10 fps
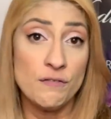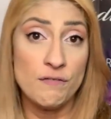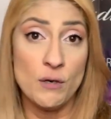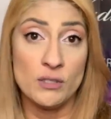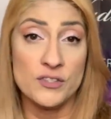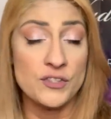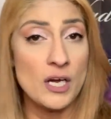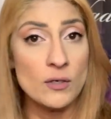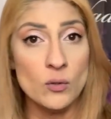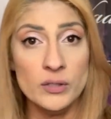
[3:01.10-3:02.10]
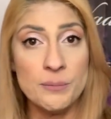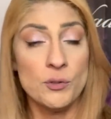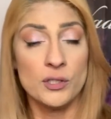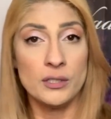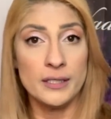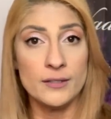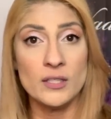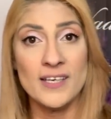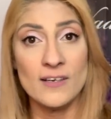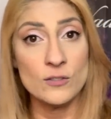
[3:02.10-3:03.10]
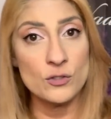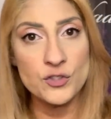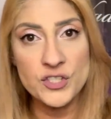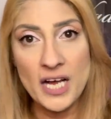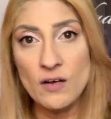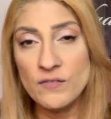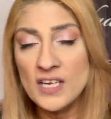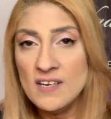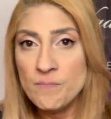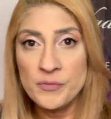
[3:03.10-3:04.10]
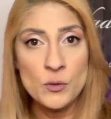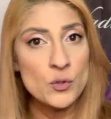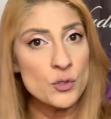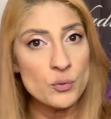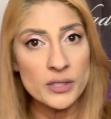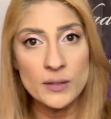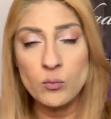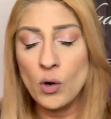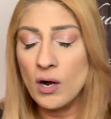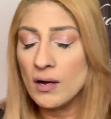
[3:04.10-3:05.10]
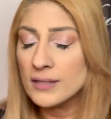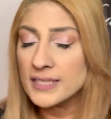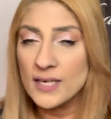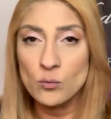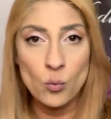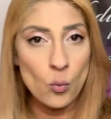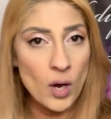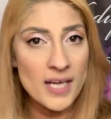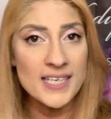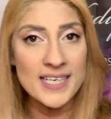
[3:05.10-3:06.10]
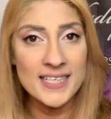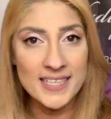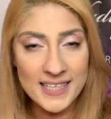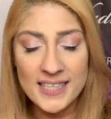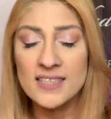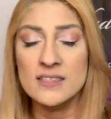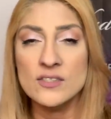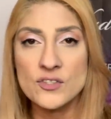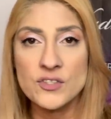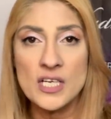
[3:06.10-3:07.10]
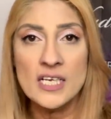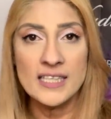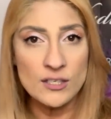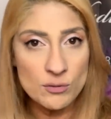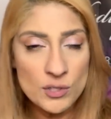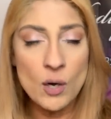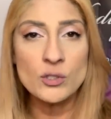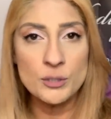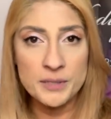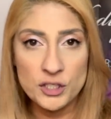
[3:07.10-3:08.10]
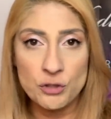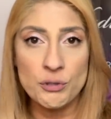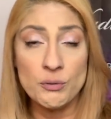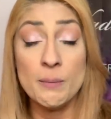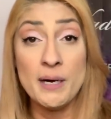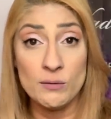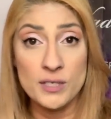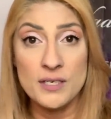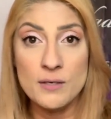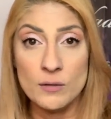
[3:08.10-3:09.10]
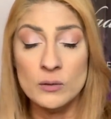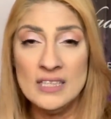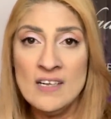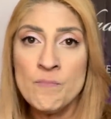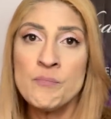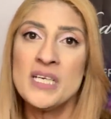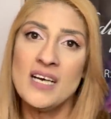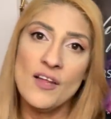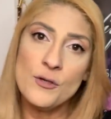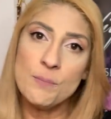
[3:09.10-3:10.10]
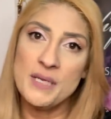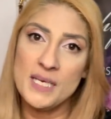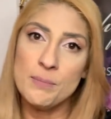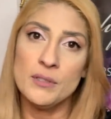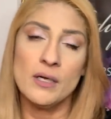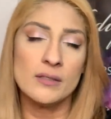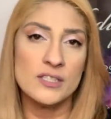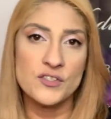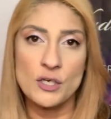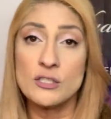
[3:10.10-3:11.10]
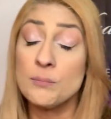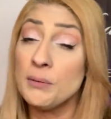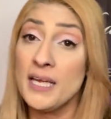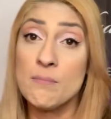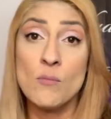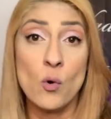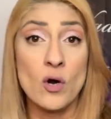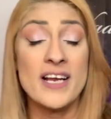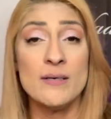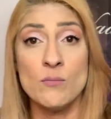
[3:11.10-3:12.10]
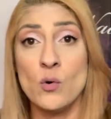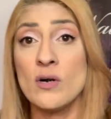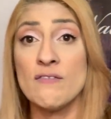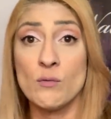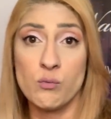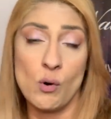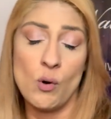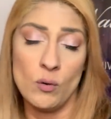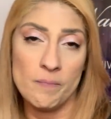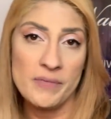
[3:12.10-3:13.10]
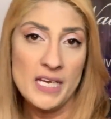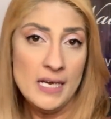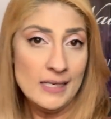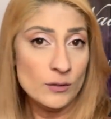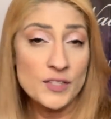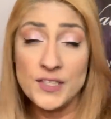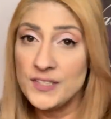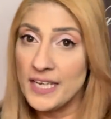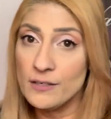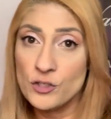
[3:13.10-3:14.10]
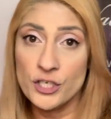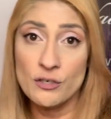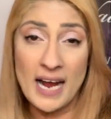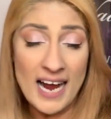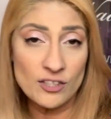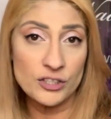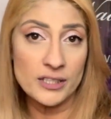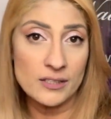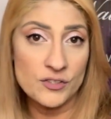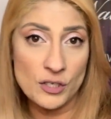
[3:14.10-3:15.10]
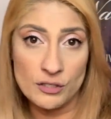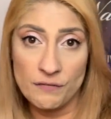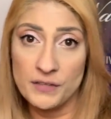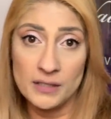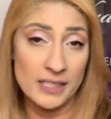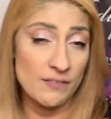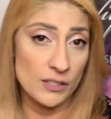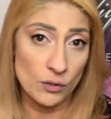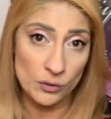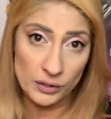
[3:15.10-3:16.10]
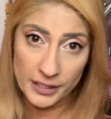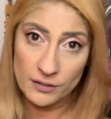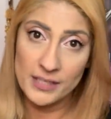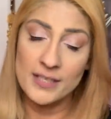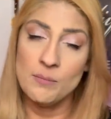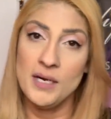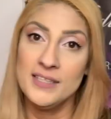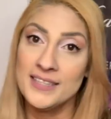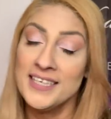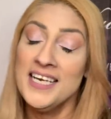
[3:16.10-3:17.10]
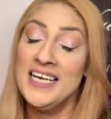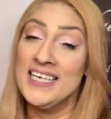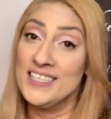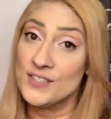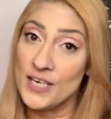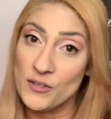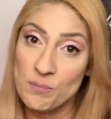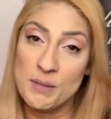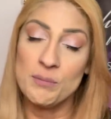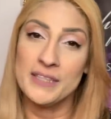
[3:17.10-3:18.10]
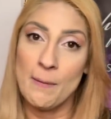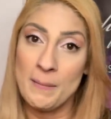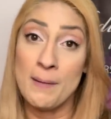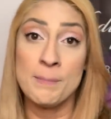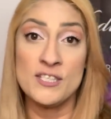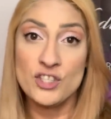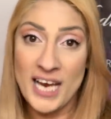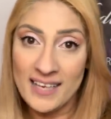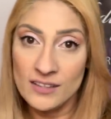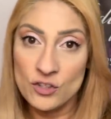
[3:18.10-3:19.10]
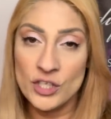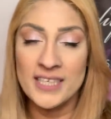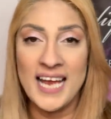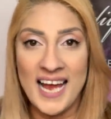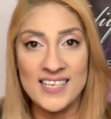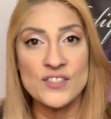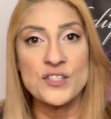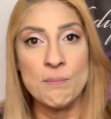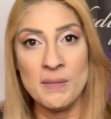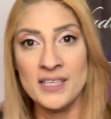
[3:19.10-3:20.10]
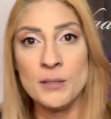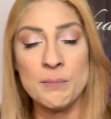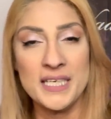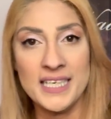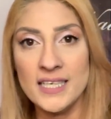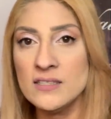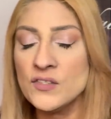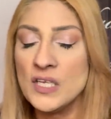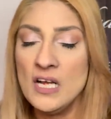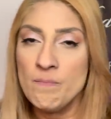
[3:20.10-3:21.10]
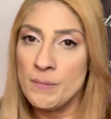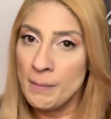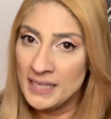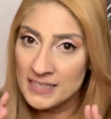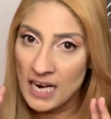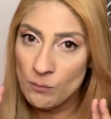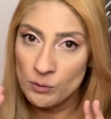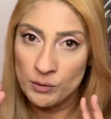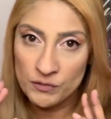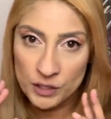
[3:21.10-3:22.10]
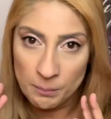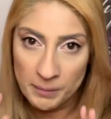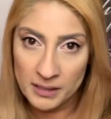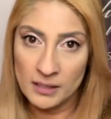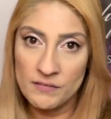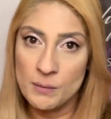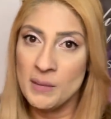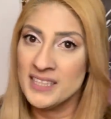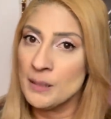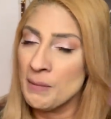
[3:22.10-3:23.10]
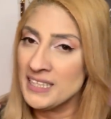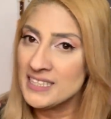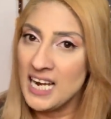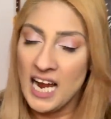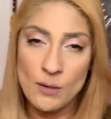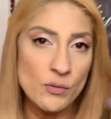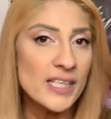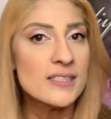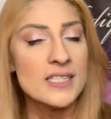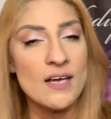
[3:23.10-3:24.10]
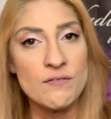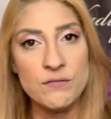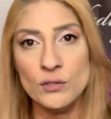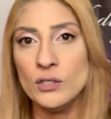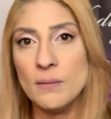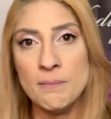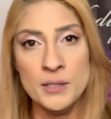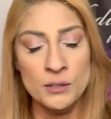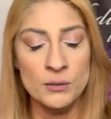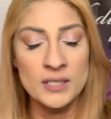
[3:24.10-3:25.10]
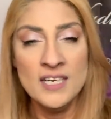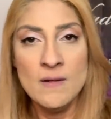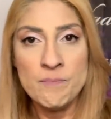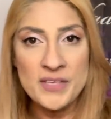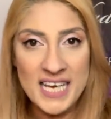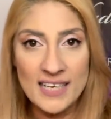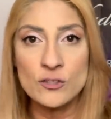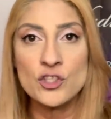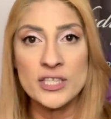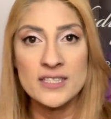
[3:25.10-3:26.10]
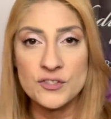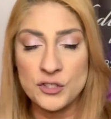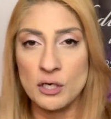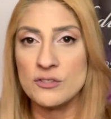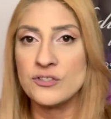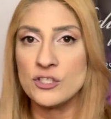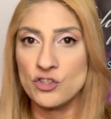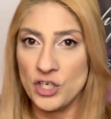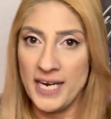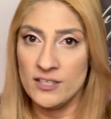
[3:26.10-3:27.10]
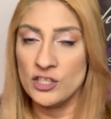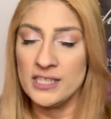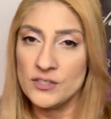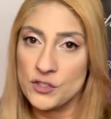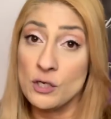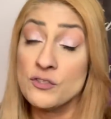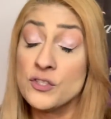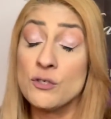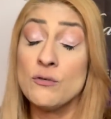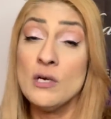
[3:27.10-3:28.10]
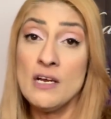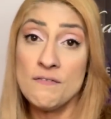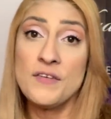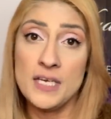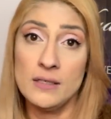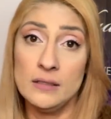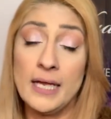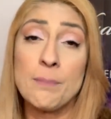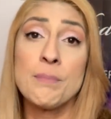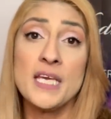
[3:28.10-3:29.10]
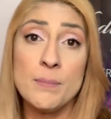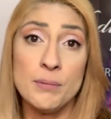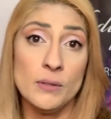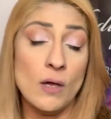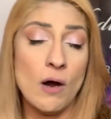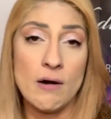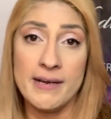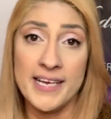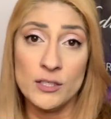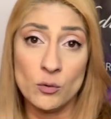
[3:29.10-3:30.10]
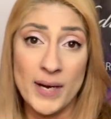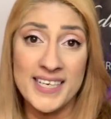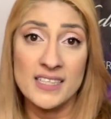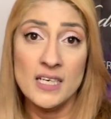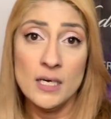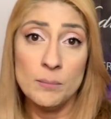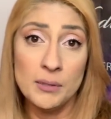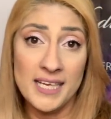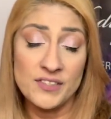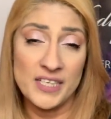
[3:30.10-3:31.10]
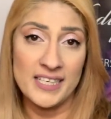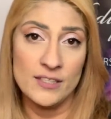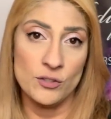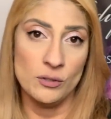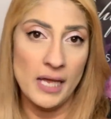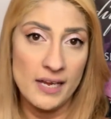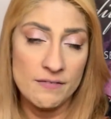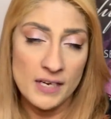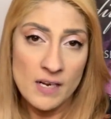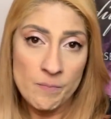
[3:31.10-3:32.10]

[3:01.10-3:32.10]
your focus, not only more clearly on yourself and who you really want and what it is that you know to be true about you, but other people are going to start to play more and more of a role. Now, this is energy you're actually going to start to feel even earlier in the month. It is other people that might be challenging as the month begins, but by the time we move to the middle of the month and by the time we get to that full moon, the energy starts to change and it starts to feel like people are a great blessing in your life.